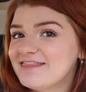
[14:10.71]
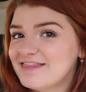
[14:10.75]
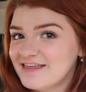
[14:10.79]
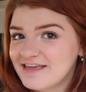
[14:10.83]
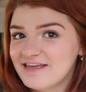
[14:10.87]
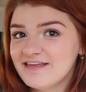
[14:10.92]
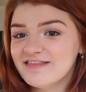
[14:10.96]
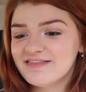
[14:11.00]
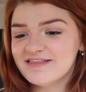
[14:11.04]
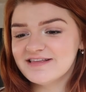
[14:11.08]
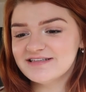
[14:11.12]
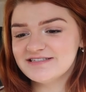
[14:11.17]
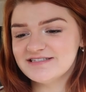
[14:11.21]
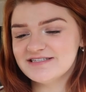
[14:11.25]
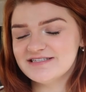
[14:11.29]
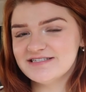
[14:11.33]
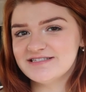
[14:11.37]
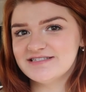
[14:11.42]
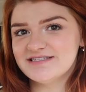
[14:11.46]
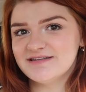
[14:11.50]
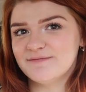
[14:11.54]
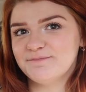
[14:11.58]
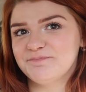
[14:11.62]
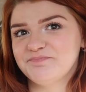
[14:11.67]
think this
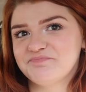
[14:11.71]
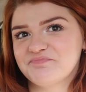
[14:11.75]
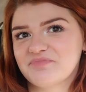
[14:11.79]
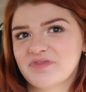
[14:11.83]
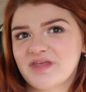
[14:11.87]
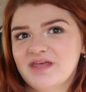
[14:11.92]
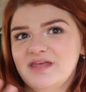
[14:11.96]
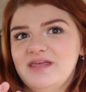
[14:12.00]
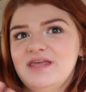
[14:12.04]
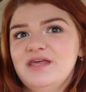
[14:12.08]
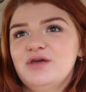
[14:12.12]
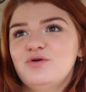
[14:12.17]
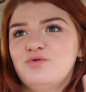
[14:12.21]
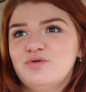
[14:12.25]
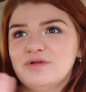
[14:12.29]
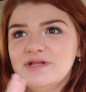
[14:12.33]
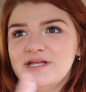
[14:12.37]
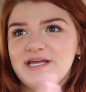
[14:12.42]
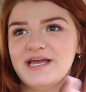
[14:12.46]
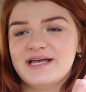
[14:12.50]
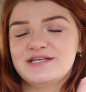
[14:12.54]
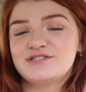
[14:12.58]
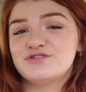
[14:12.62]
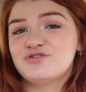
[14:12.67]
is
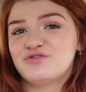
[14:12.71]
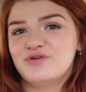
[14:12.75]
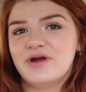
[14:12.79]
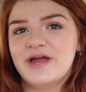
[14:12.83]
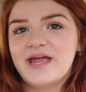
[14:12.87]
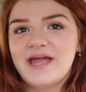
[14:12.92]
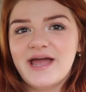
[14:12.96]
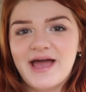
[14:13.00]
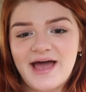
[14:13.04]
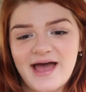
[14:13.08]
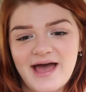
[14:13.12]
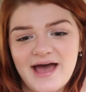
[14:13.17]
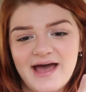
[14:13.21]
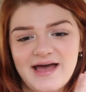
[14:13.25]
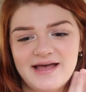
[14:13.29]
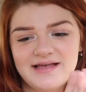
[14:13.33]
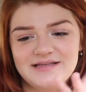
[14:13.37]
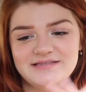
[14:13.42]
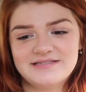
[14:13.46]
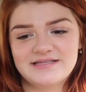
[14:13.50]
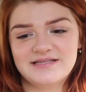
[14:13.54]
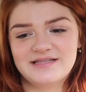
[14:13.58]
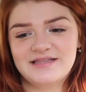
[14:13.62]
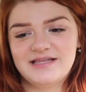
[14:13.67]
equally as great
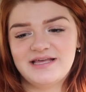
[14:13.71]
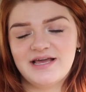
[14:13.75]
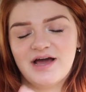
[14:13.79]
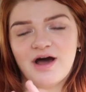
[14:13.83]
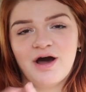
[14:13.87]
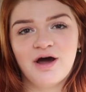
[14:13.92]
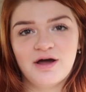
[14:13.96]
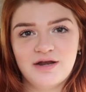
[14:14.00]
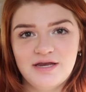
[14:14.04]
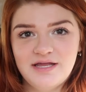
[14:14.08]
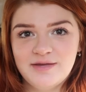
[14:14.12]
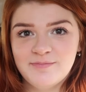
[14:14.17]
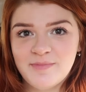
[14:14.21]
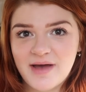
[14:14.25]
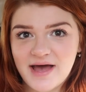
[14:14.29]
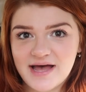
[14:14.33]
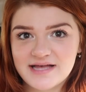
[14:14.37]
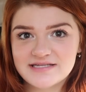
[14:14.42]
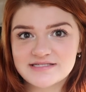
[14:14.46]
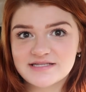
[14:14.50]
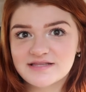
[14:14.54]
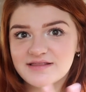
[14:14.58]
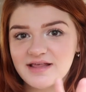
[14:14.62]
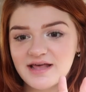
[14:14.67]
as the honey
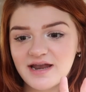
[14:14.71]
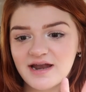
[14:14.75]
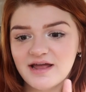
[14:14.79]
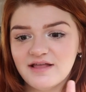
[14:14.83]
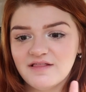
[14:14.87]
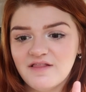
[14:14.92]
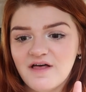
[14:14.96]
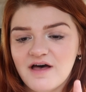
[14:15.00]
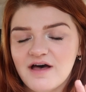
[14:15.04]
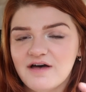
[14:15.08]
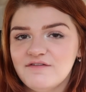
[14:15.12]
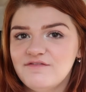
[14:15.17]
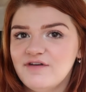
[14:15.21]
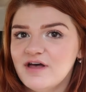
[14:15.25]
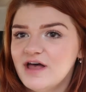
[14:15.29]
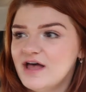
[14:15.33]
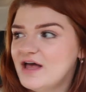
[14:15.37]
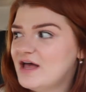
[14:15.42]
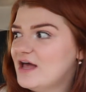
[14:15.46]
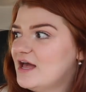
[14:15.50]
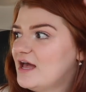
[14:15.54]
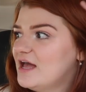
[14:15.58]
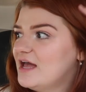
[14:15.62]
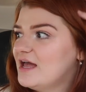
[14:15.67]
mask that I love.
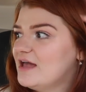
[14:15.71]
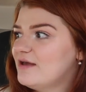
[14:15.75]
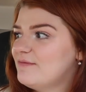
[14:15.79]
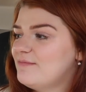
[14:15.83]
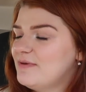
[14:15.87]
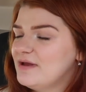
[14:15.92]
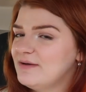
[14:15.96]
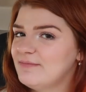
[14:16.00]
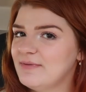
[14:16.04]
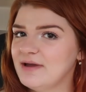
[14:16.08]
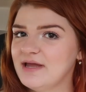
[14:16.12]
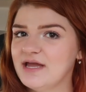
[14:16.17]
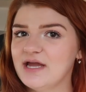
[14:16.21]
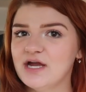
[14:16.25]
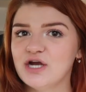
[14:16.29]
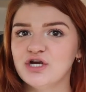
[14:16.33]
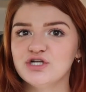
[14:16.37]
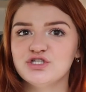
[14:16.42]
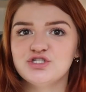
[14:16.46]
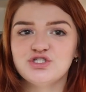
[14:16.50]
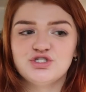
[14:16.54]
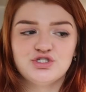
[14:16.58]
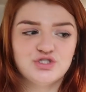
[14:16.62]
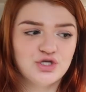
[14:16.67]
It made my
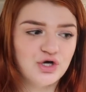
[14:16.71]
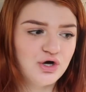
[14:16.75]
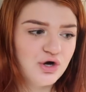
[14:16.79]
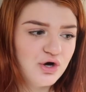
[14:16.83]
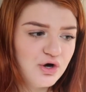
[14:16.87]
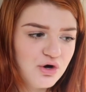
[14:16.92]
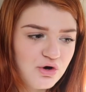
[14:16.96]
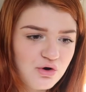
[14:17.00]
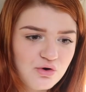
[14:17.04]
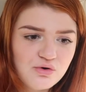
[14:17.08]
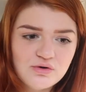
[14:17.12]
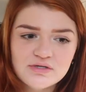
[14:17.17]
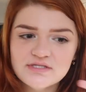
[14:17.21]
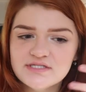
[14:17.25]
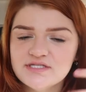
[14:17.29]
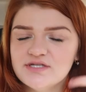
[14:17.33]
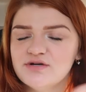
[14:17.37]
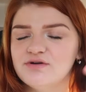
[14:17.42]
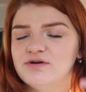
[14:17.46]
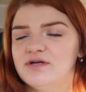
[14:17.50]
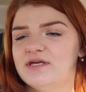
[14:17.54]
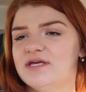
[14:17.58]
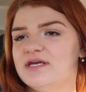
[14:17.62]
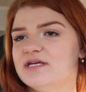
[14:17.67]
hair so
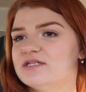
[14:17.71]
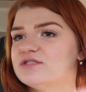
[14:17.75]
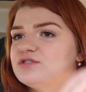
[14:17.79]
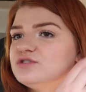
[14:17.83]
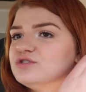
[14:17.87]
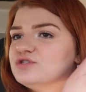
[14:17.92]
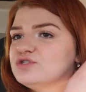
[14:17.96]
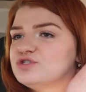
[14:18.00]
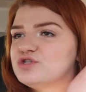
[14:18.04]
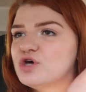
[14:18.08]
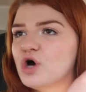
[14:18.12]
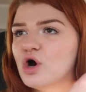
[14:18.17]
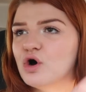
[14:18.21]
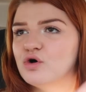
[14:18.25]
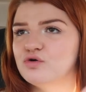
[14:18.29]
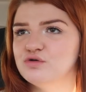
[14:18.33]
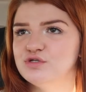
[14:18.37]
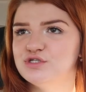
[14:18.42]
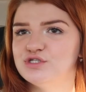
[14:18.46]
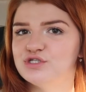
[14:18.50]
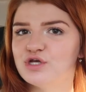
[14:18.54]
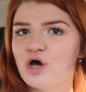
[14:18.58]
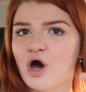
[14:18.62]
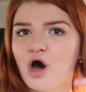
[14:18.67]
silky. It's so
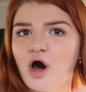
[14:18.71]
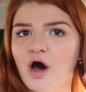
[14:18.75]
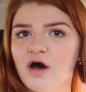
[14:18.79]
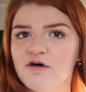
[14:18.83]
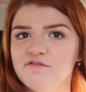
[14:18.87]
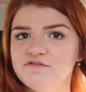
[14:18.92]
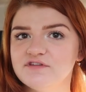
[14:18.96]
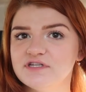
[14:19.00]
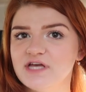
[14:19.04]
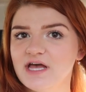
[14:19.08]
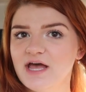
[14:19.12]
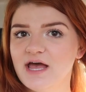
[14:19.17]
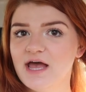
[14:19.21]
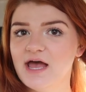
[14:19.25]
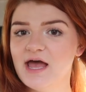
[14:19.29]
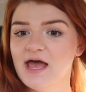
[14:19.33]
soft